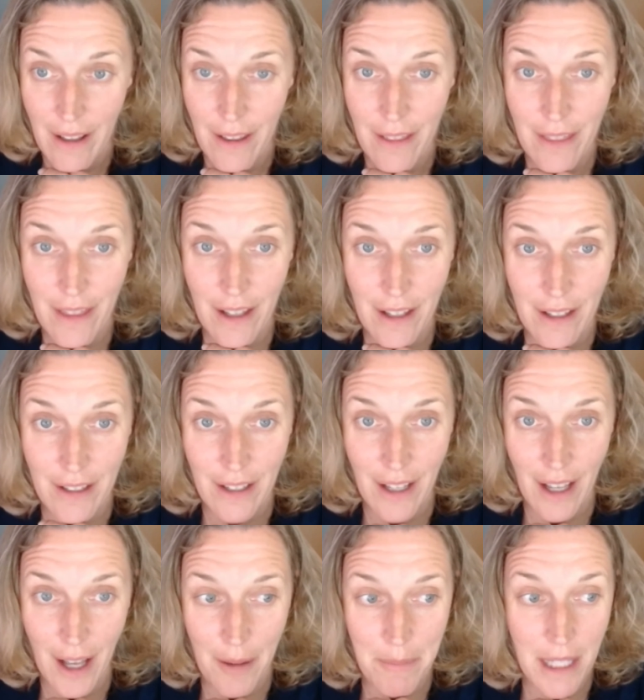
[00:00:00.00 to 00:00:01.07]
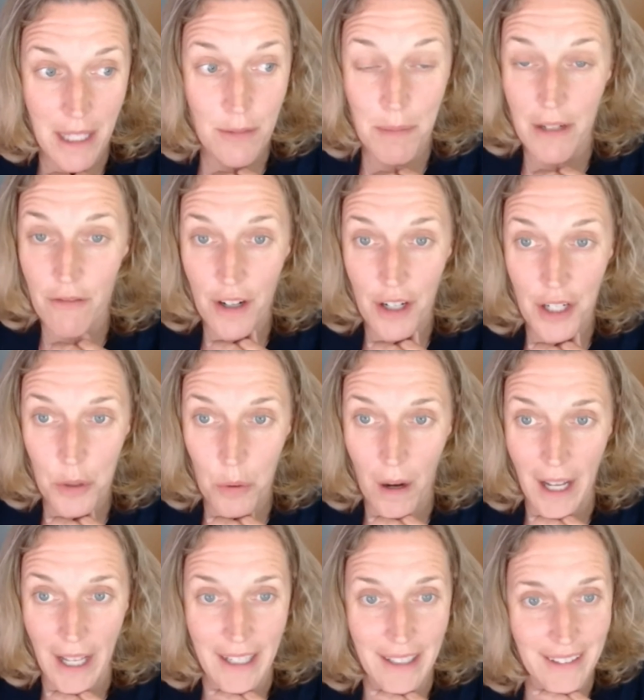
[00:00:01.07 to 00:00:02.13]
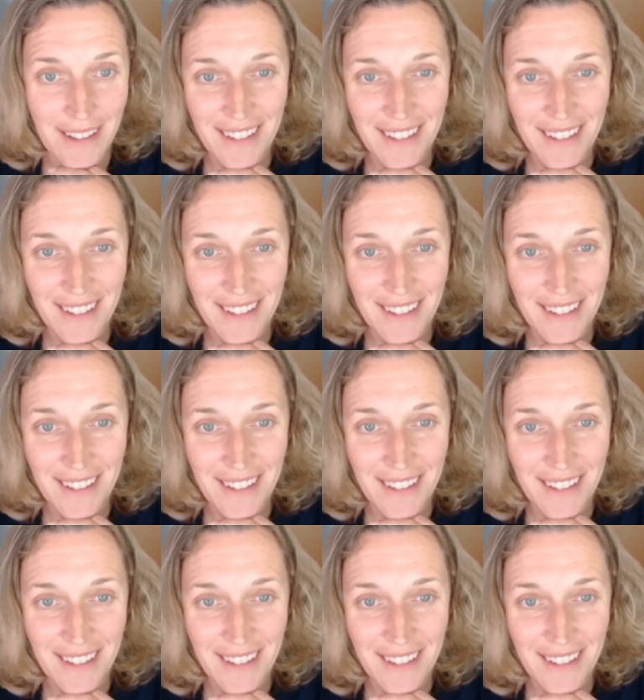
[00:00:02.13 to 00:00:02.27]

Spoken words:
it's been very quiet.